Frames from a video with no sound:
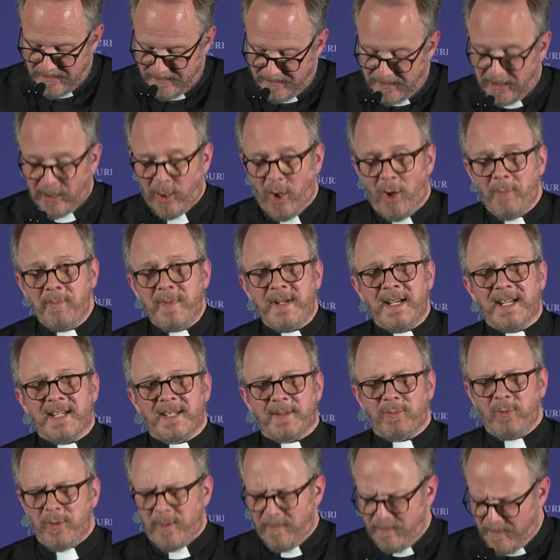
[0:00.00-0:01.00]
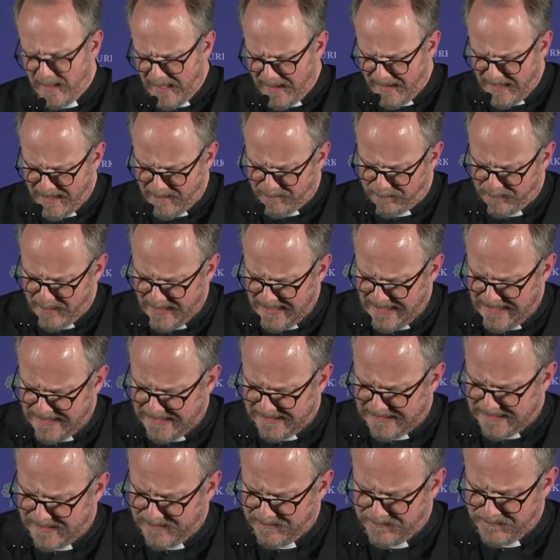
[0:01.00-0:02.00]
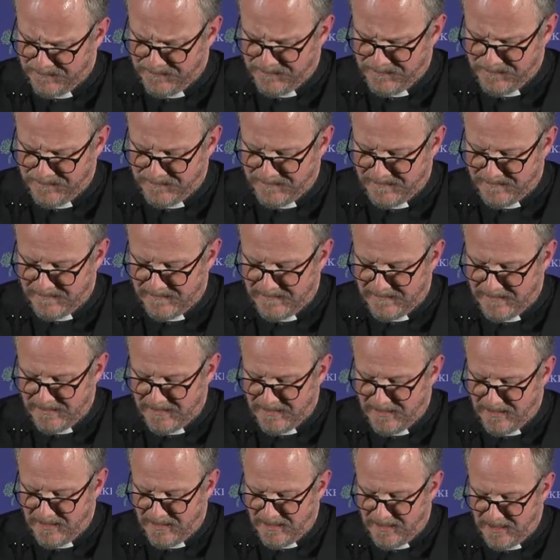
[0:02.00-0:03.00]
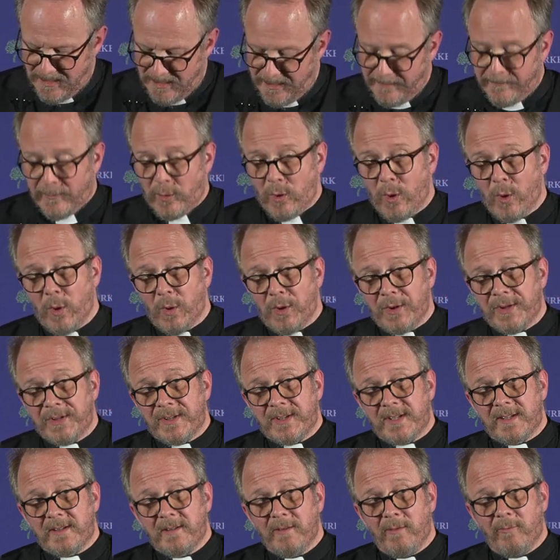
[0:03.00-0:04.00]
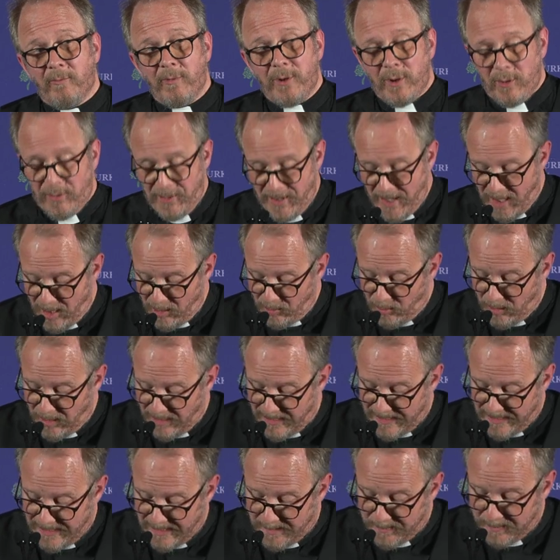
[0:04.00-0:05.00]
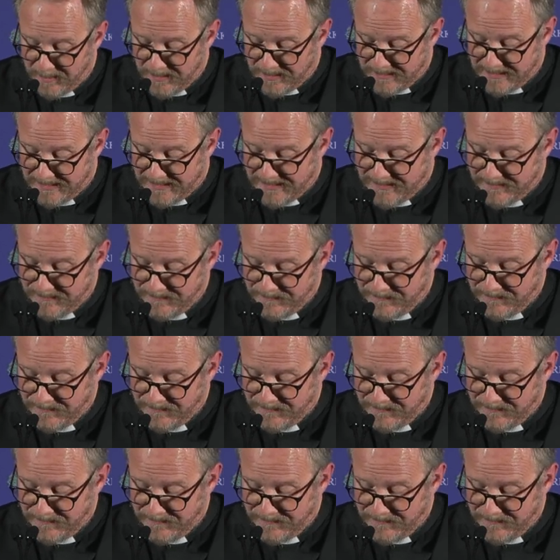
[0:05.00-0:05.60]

The communists wouldn't be that bad. And of course, we all know what happened.